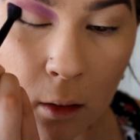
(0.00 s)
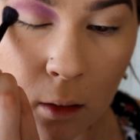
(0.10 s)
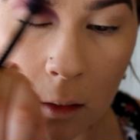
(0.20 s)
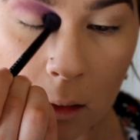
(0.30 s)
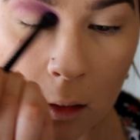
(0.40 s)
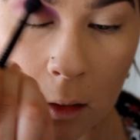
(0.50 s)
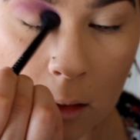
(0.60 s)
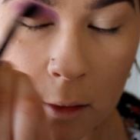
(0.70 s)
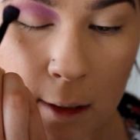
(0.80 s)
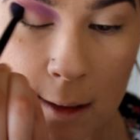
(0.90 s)
the
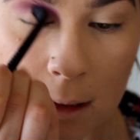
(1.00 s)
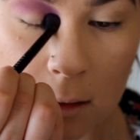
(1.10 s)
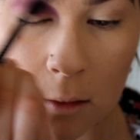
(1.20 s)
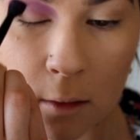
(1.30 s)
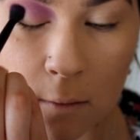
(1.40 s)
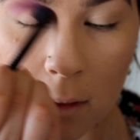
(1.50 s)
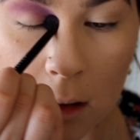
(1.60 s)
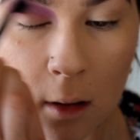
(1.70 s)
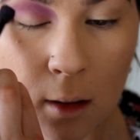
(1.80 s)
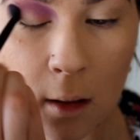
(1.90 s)
creasy sort of
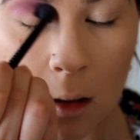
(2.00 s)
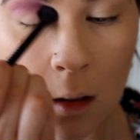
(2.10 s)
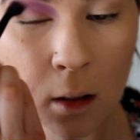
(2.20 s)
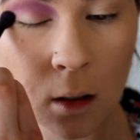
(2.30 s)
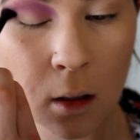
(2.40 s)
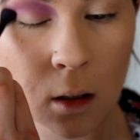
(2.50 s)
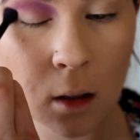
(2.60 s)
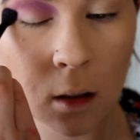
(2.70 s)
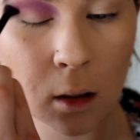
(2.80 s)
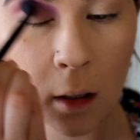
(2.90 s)

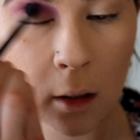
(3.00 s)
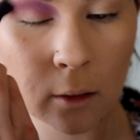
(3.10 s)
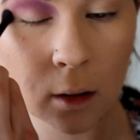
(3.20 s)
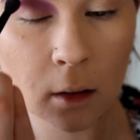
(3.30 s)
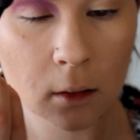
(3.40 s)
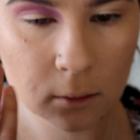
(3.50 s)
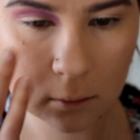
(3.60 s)
area.